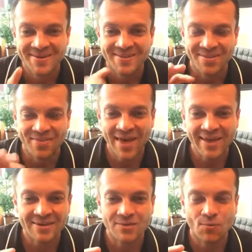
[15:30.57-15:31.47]

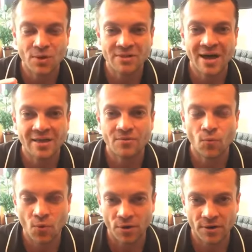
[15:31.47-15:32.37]
that will not
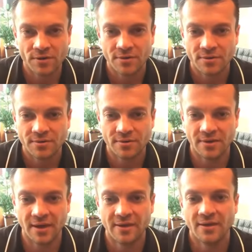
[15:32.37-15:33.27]
work,
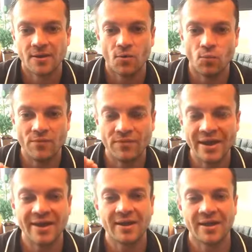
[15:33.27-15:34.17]
okay? We've
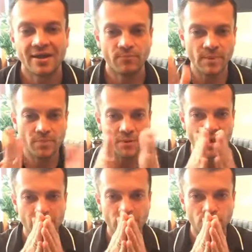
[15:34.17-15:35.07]
got to have people
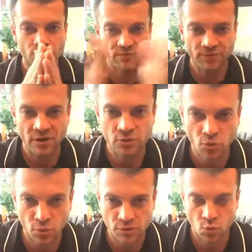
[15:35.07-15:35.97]
coming through the front
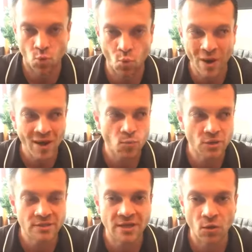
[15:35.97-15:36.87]
doors. Why will
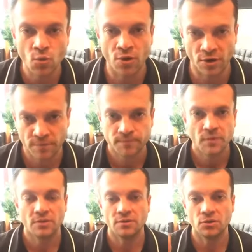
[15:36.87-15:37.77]
it not work?
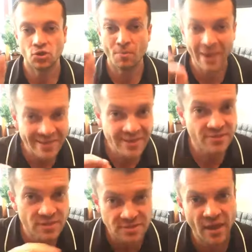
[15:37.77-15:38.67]
You might get
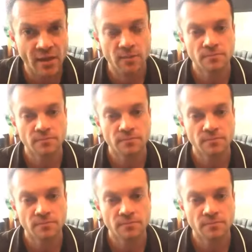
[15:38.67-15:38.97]
the sale,